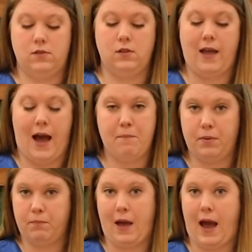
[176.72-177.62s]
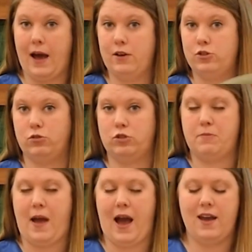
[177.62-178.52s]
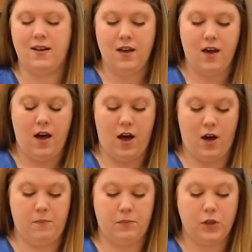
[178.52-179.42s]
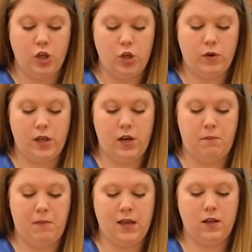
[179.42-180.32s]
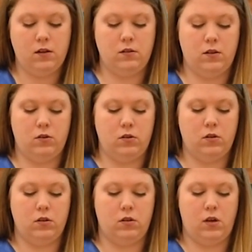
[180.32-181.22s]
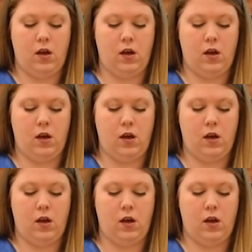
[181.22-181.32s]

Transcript: lap pad, shoulder pad. You can make it a little